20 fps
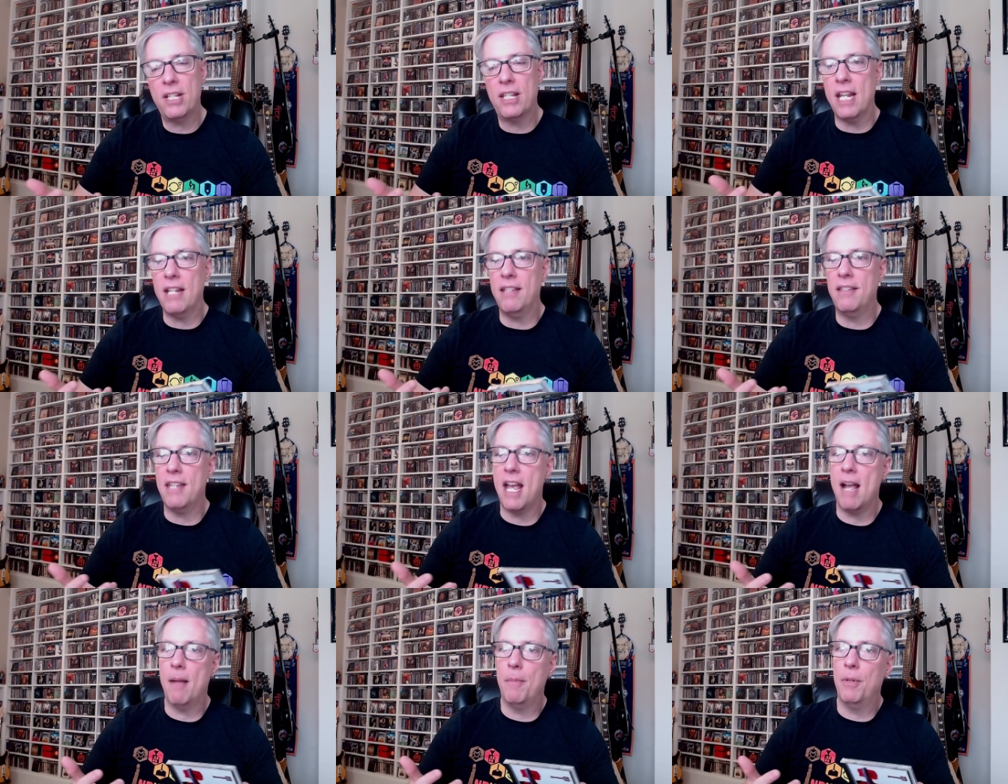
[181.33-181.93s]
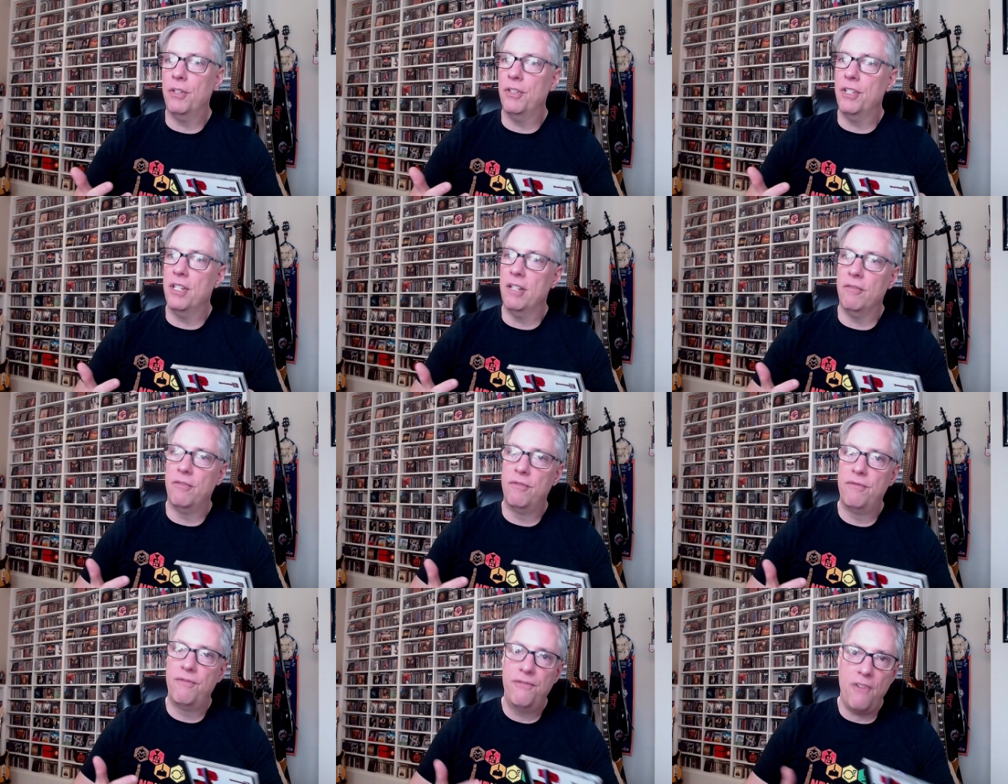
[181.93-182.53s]
They dabbled
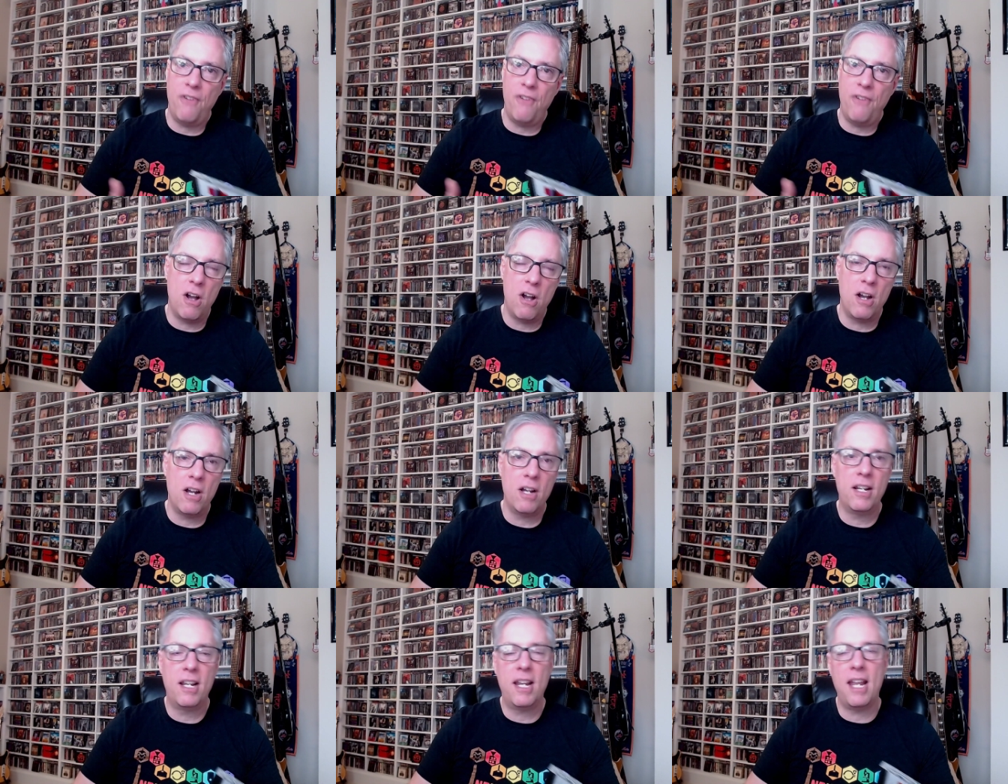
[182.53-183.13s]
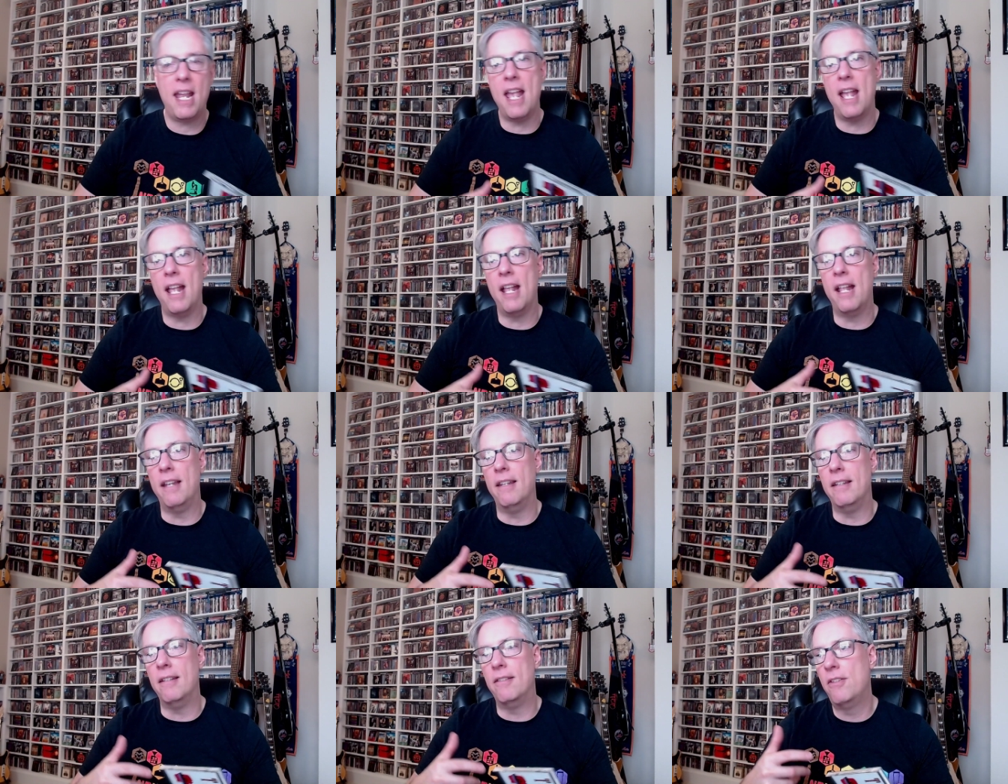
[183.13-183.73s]
in funk
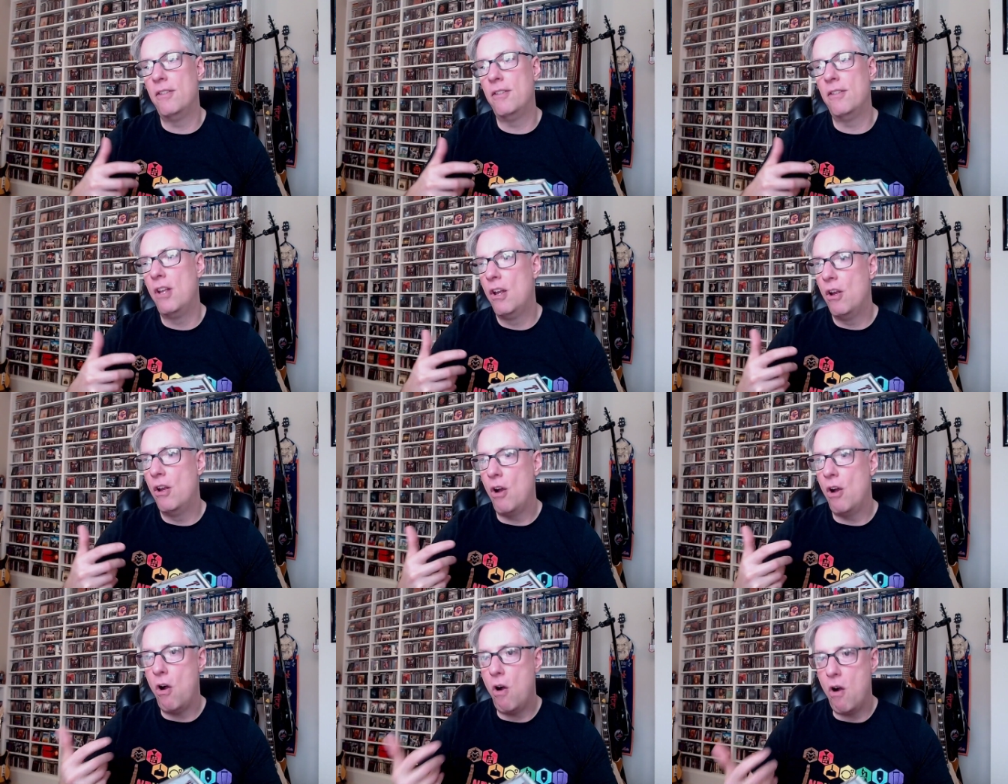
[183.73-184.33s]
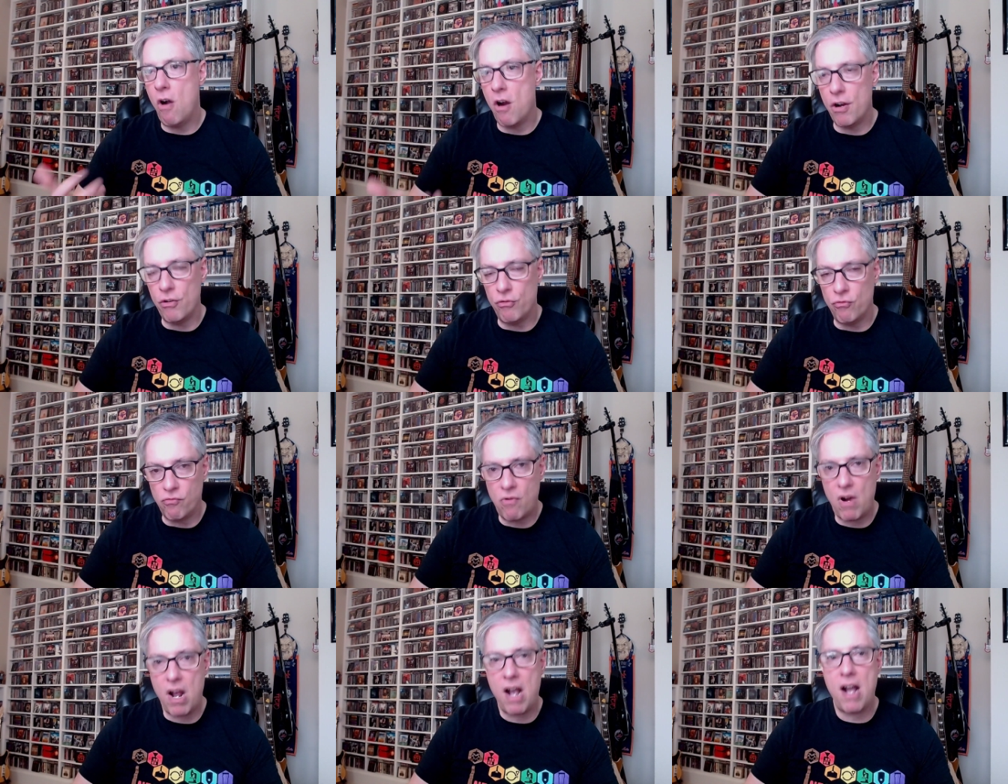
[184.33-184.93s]
and hard
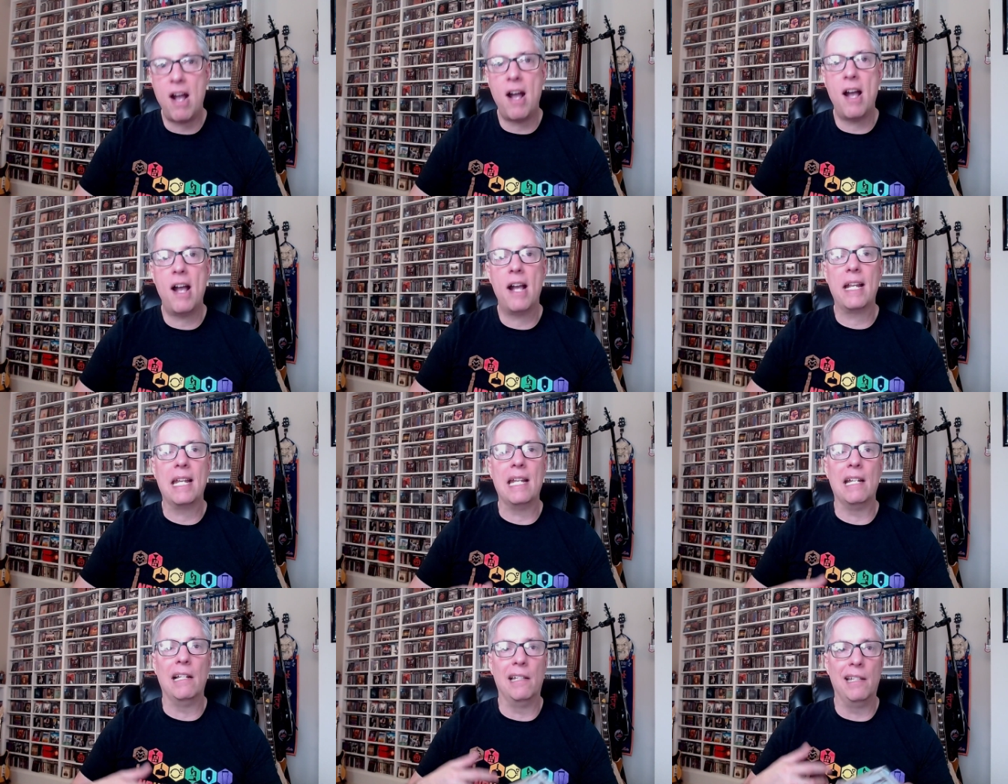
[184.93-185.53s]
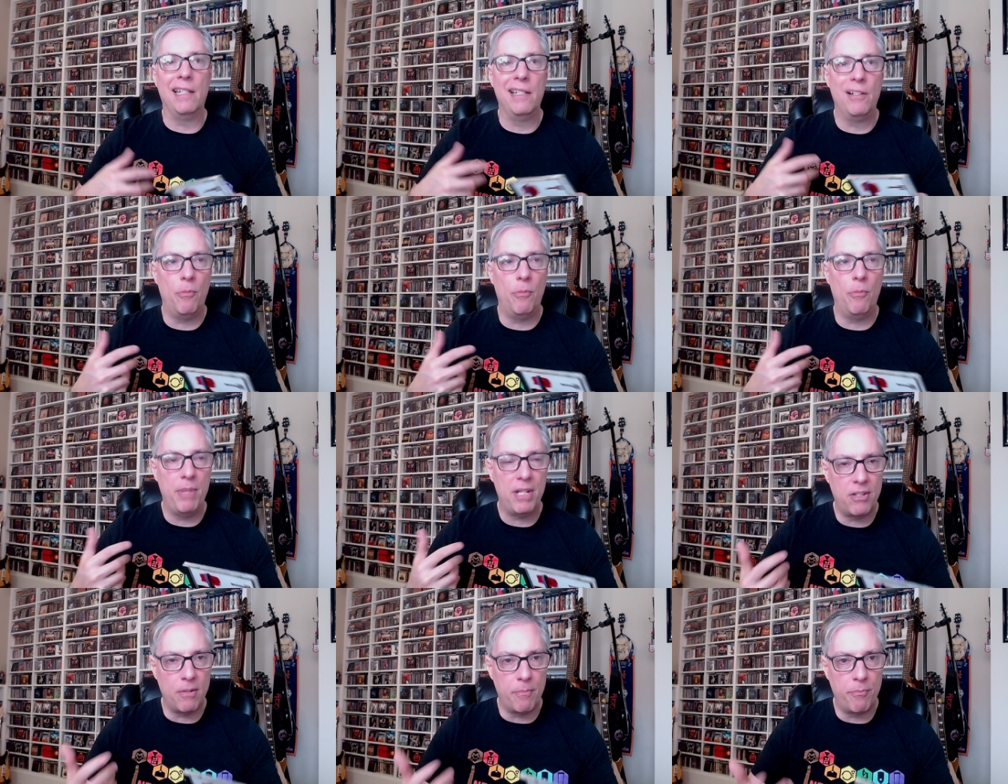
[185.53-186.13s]
rock and little
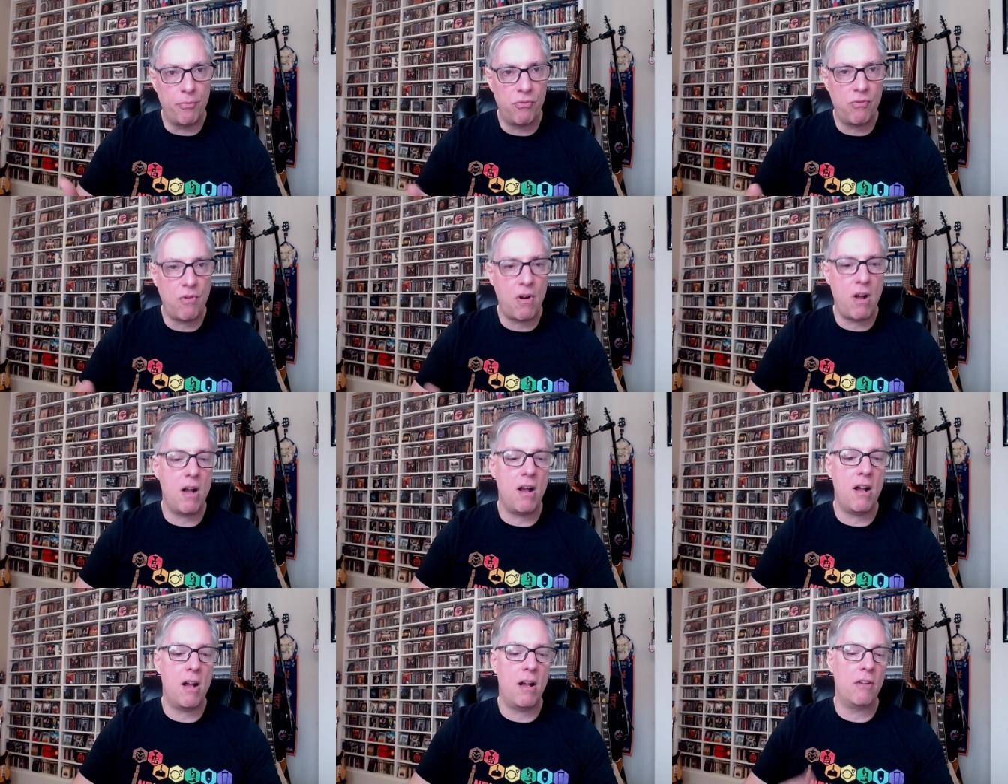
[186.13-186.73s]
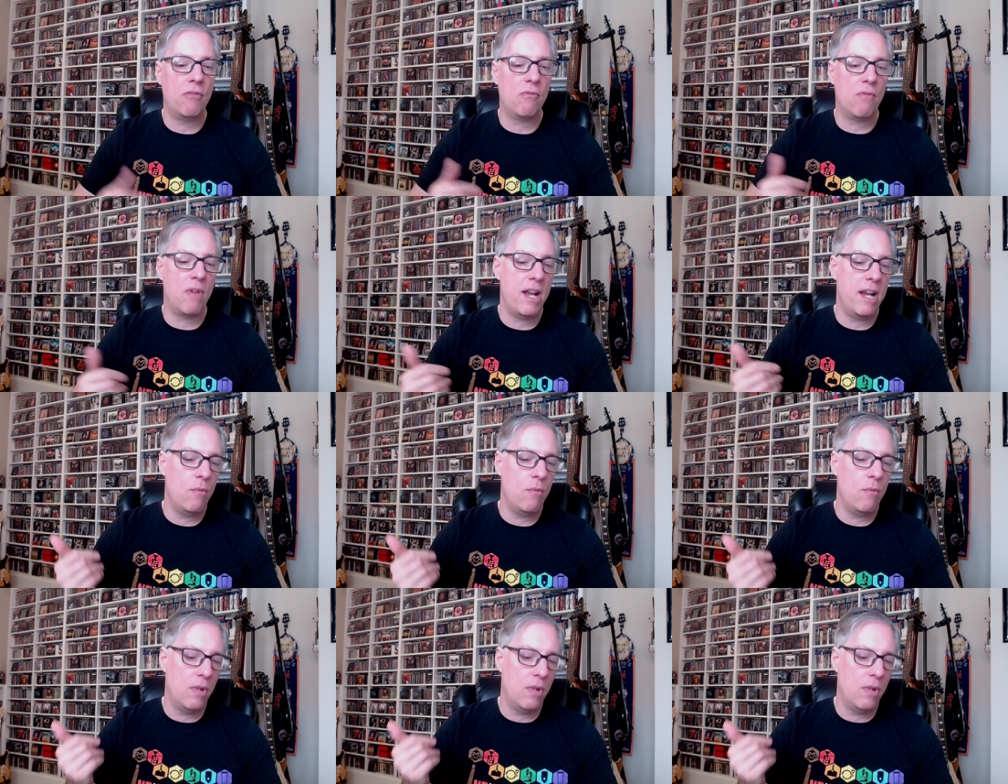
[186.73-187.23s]
bits of prog, right?